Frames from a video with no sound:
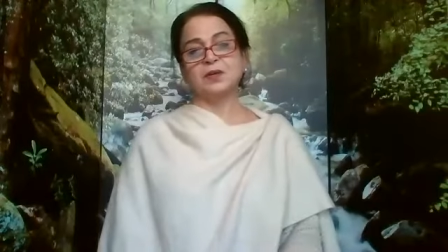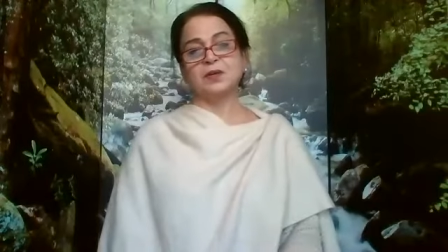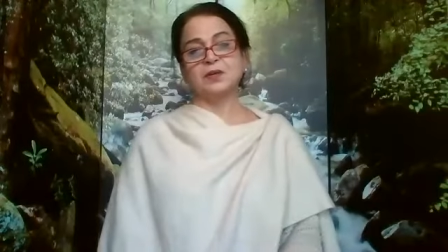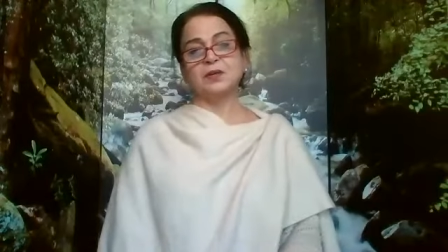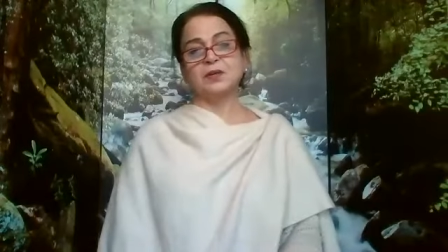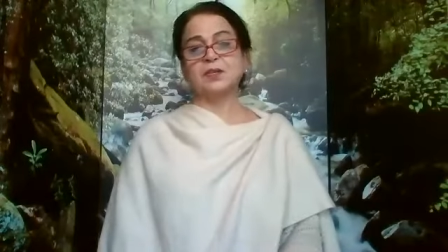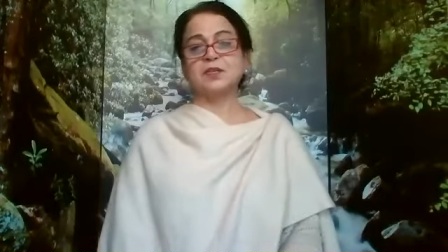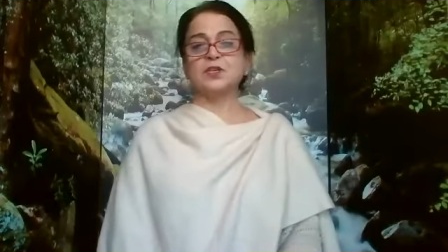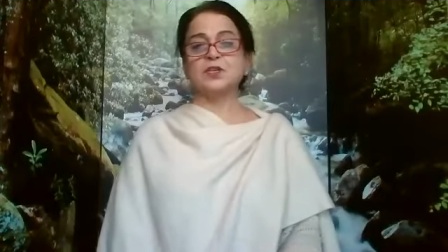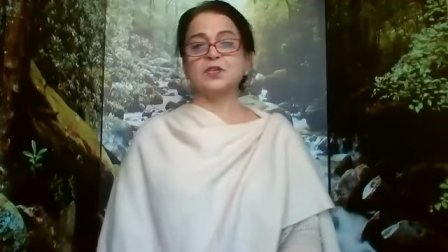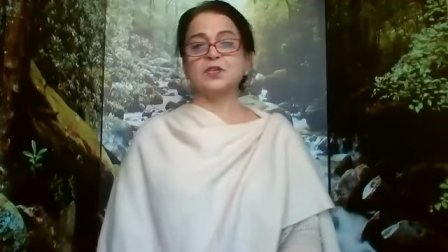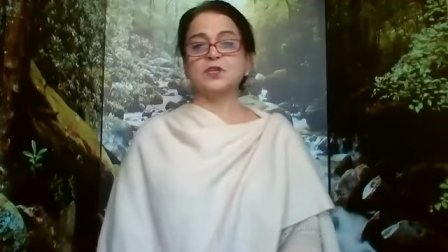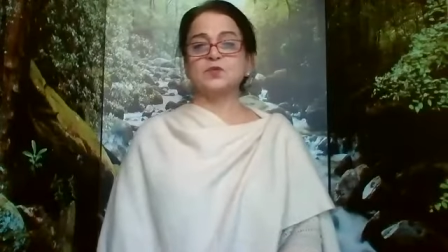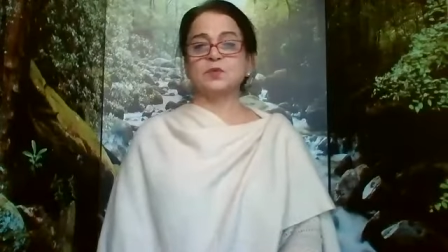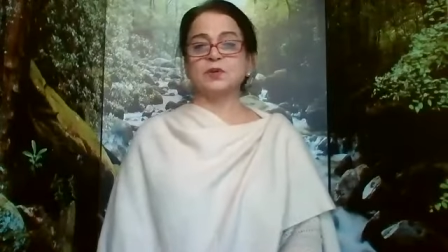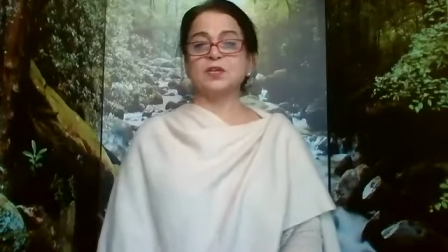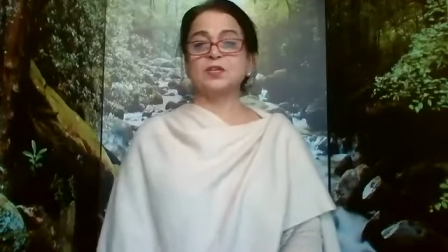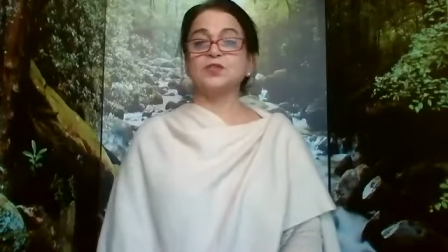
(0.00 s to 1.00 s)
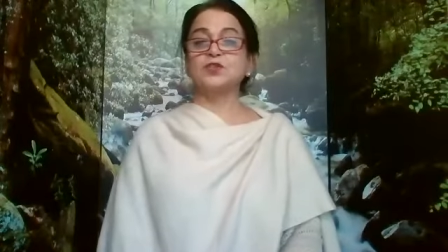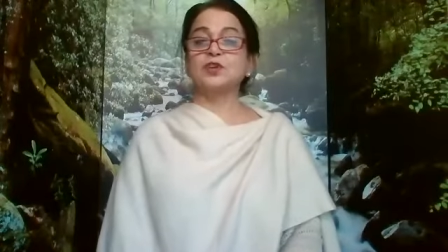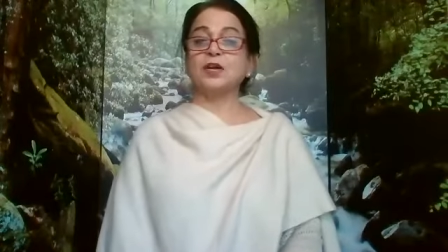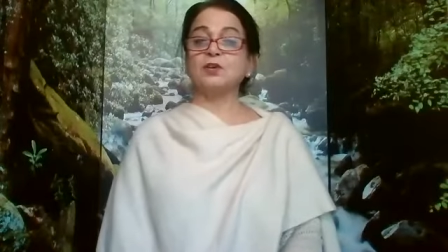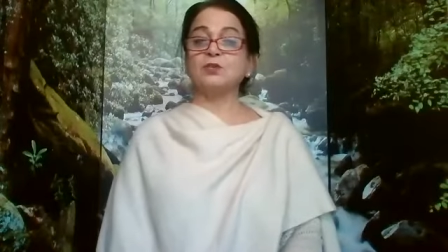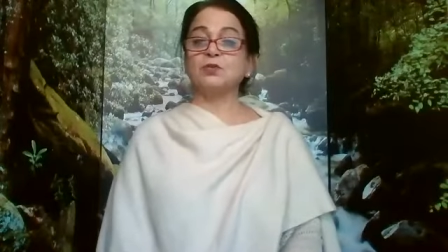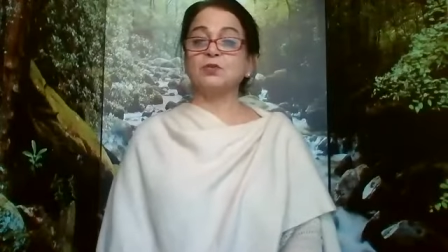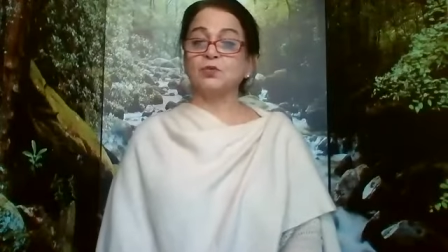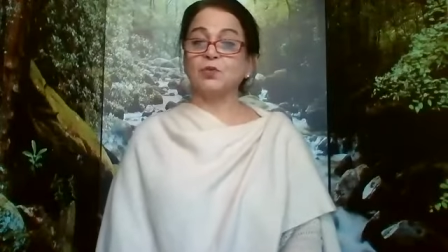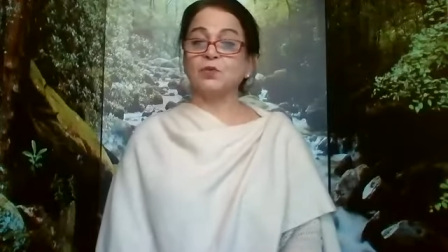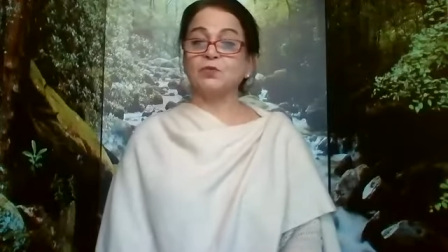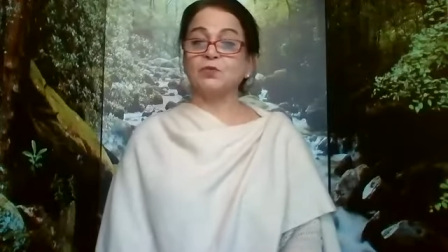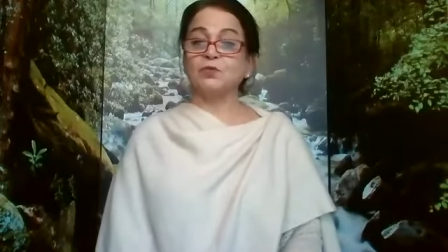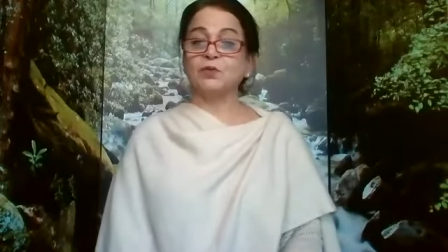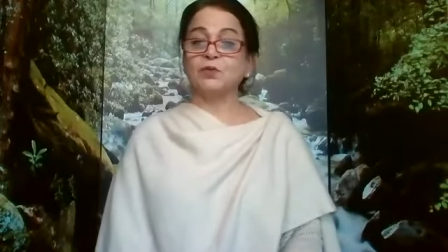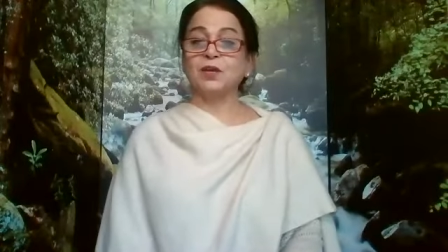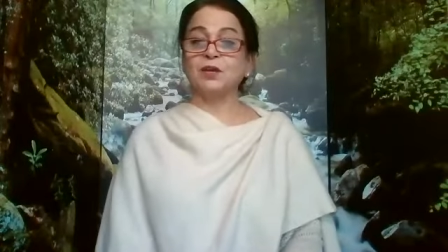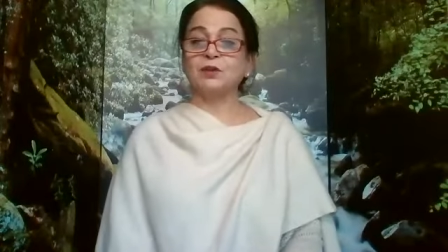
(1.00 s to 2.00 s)
This is what he's trying to do over
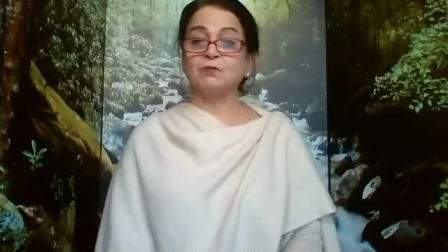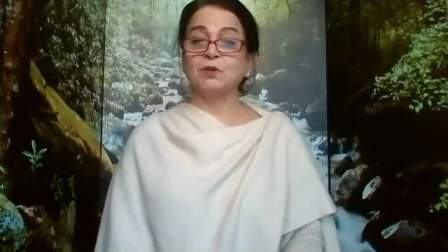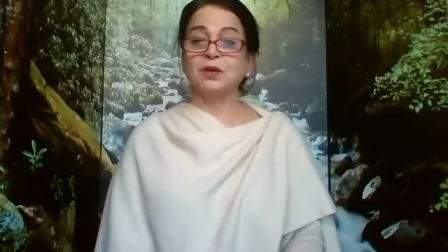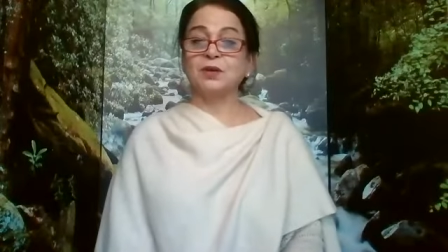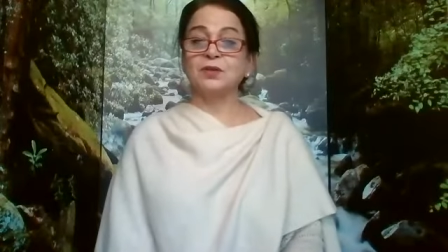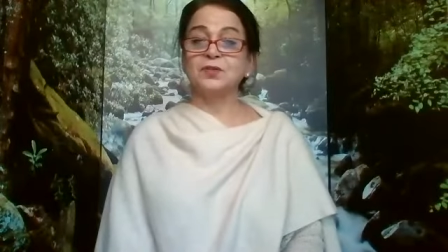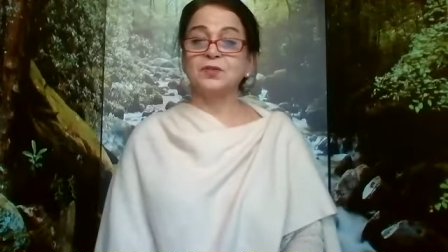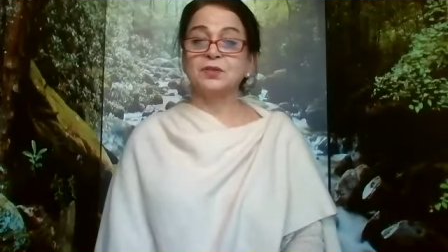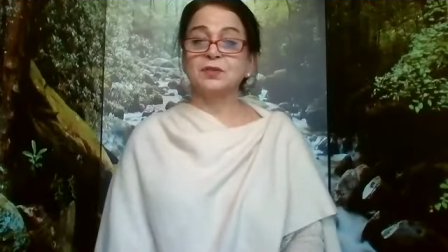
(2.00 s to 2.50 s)
here for us.